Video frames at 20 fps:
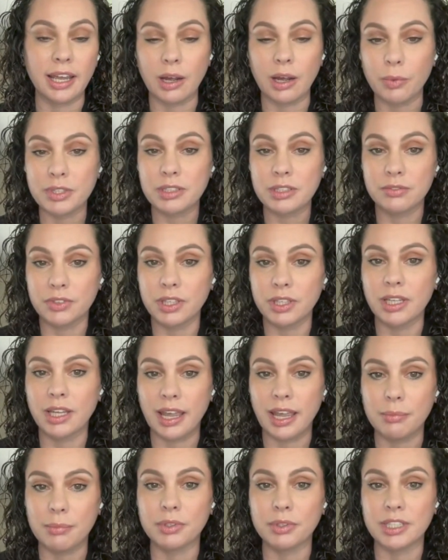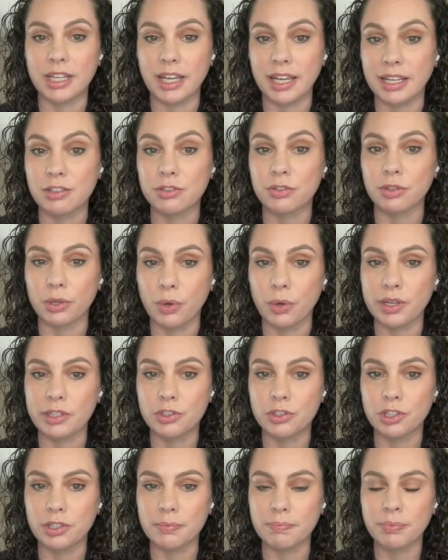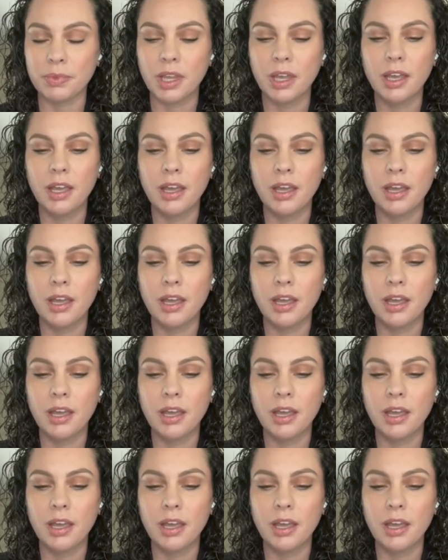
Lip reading: and I wasn't really able to answer the question.